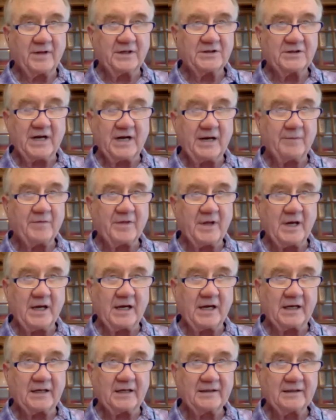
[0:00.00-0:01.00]
the same
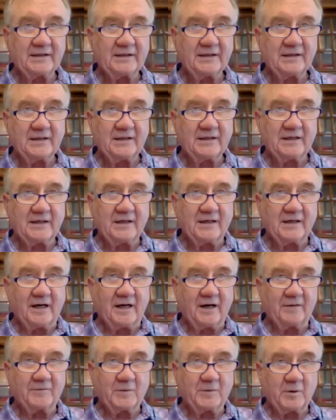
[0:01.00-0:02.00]
thing
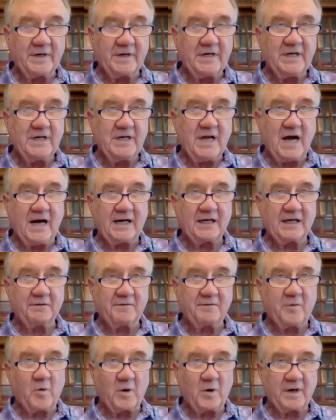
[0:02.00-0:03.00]
of greed, I can
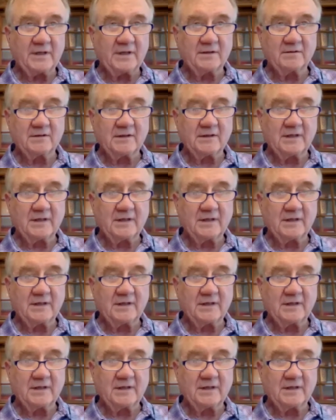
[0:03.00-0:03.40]
afford it,